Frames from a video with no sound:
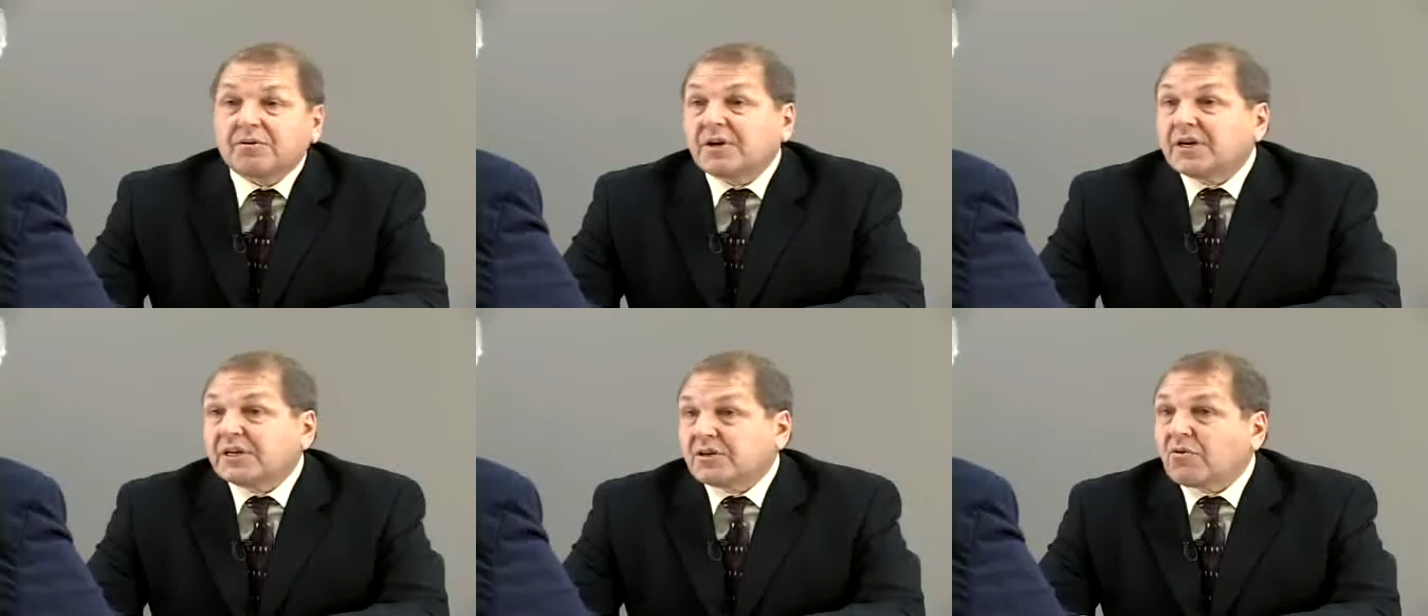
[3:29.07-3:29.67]
You
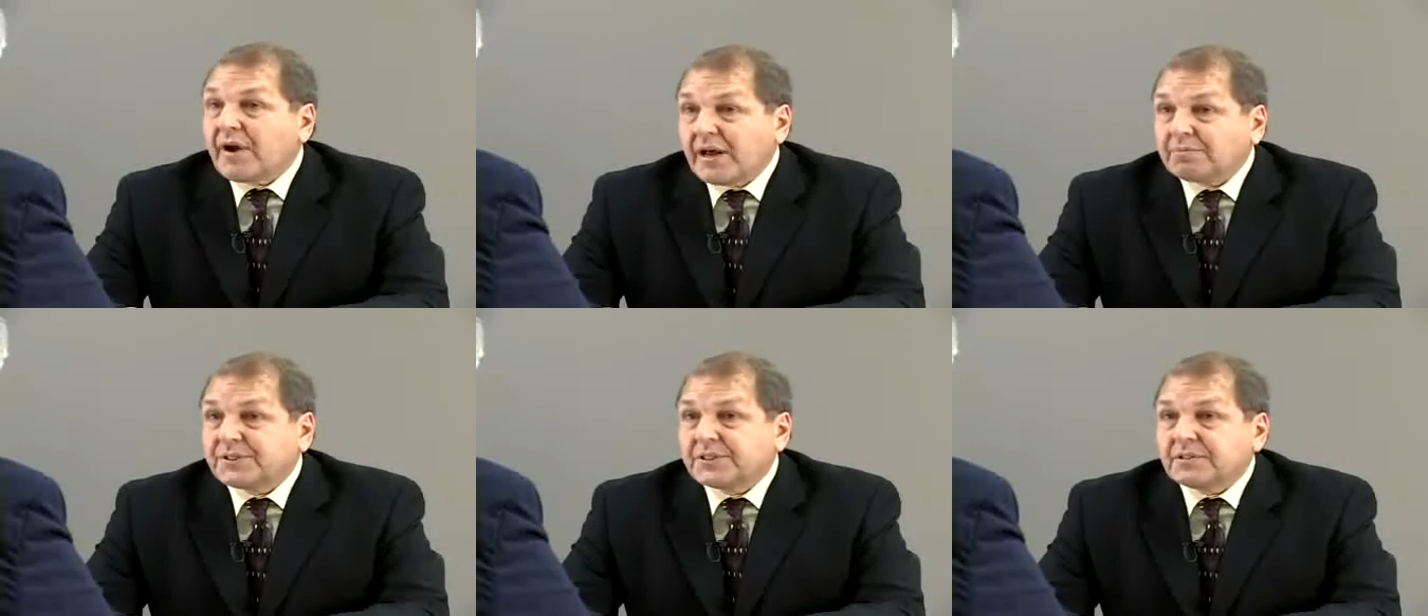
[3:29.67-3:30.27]
could get
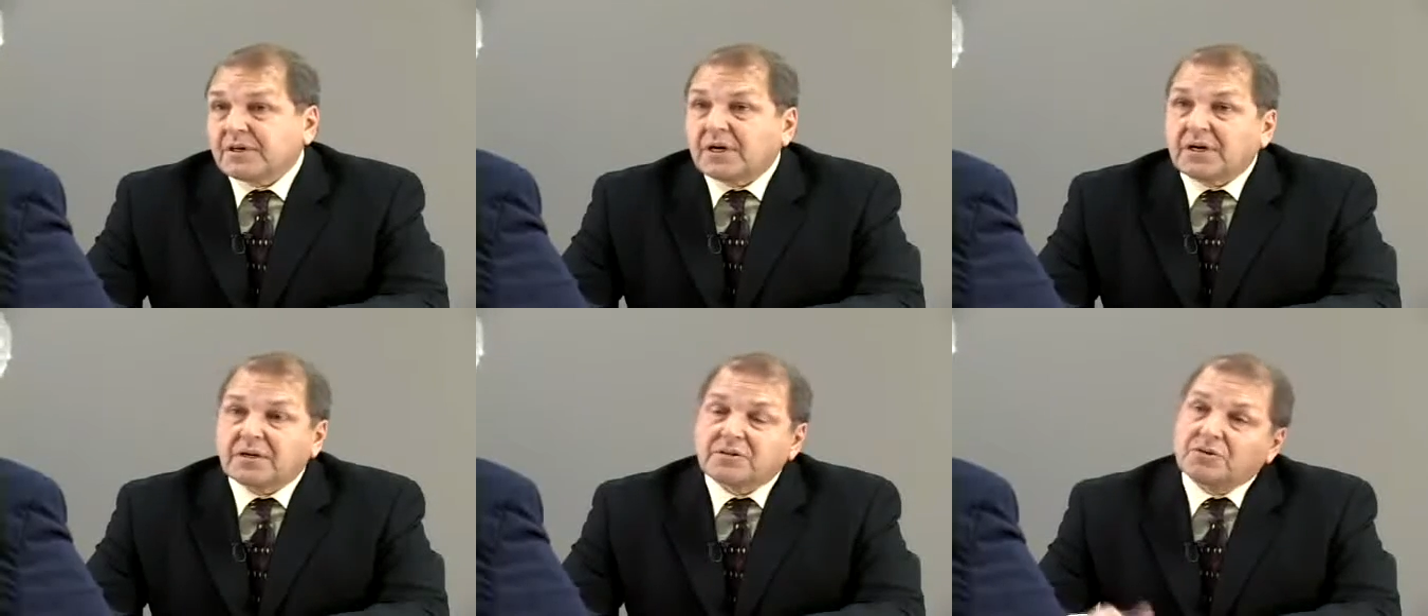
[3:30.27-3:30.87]
cramps.
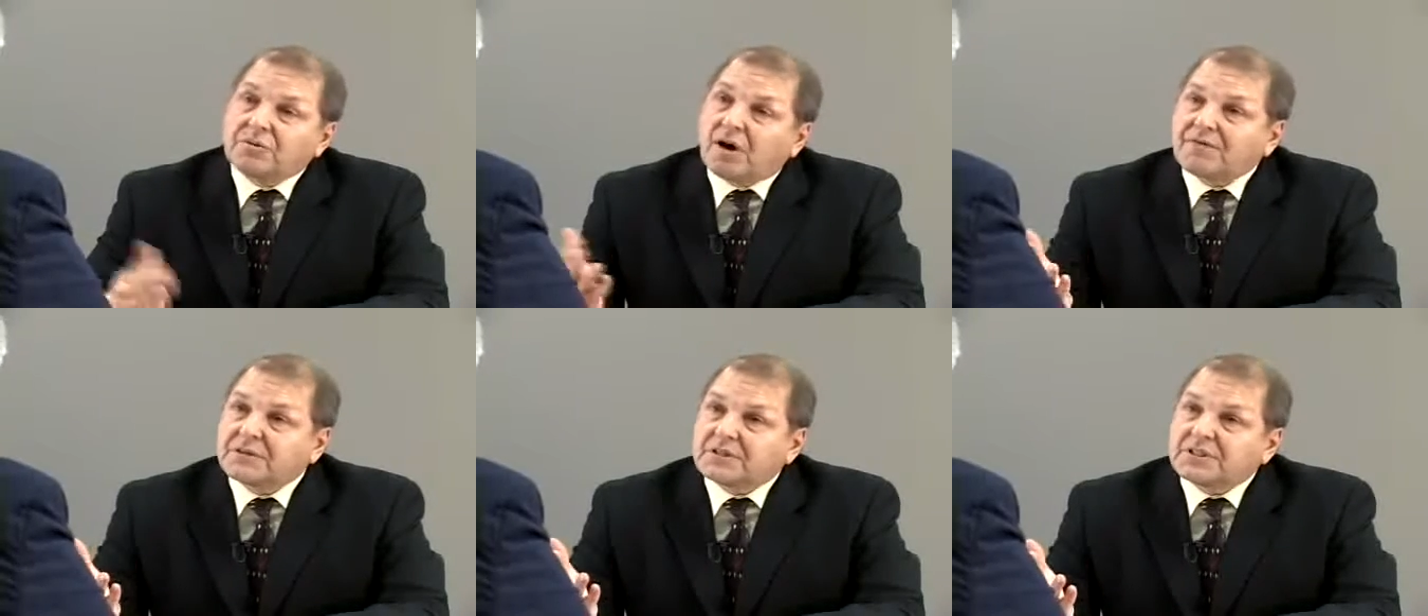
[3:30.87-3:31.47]
You
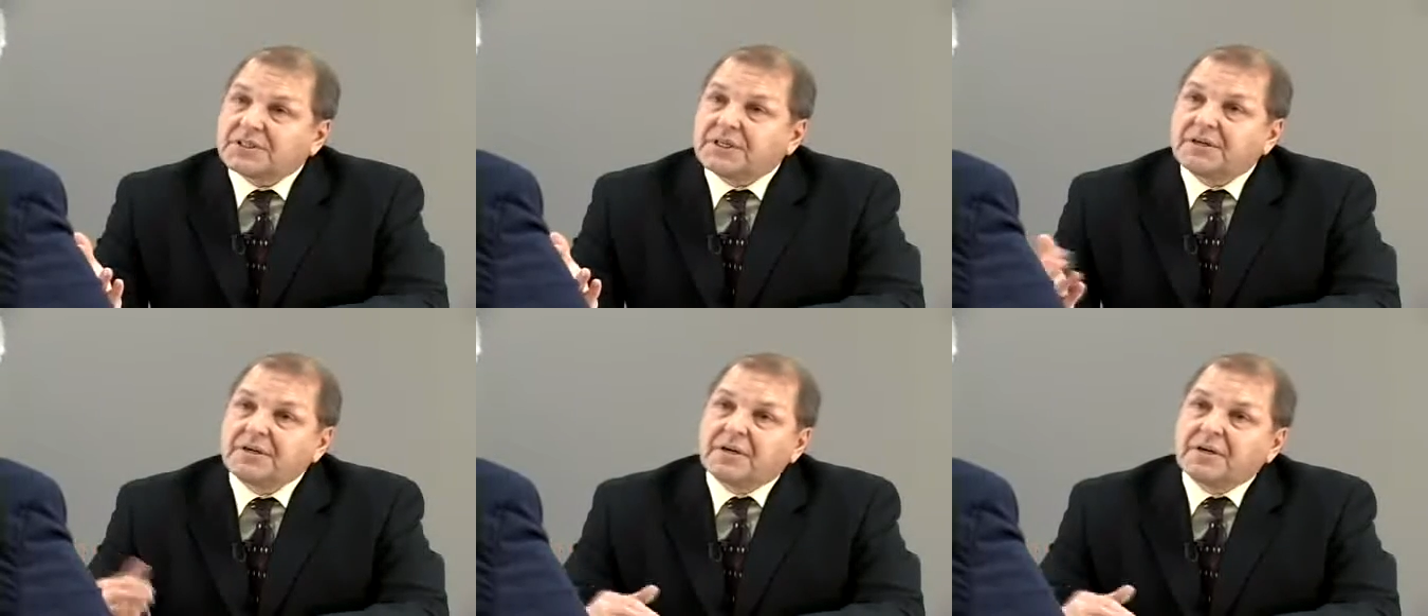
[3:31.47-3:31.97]
often see